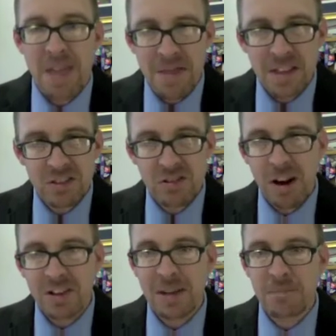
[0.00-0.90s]
And this is our
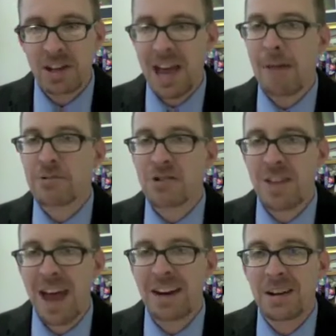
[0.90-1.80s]
attempt to capture
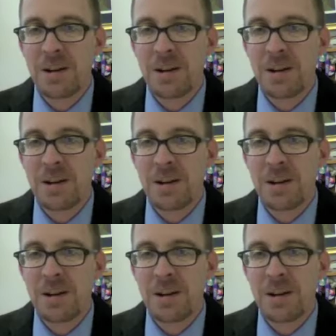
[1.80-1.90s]
that